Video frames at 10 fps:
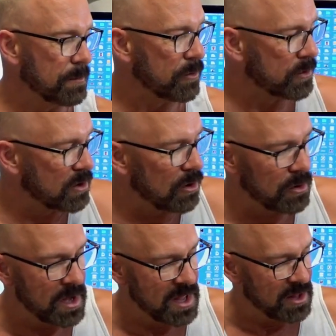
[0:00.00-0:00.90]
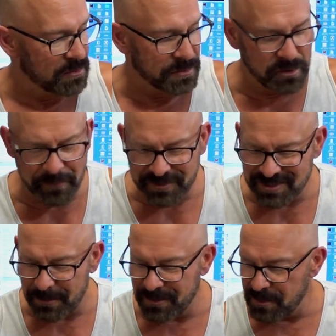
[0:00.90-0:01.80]
But we'll go over
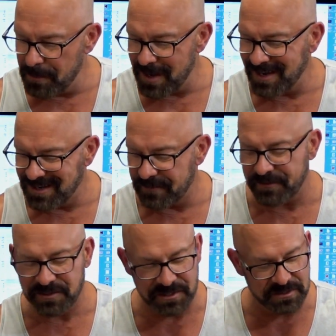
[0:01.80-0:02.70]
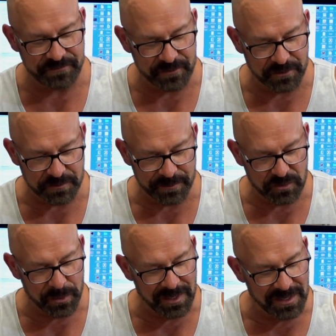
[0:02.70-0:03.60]
some of the main differences first
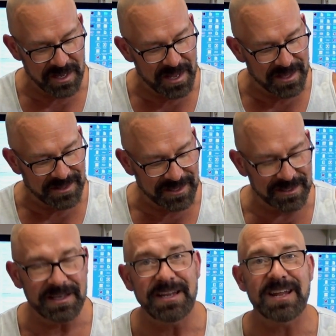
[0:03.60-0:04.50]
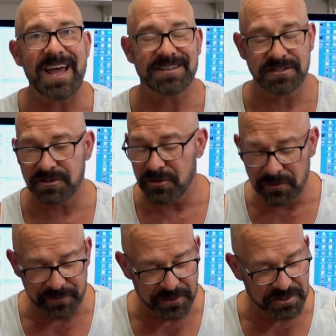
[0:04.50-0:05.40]
between the Elite
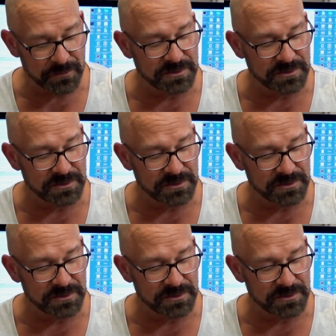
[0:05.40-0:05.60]
X2 version,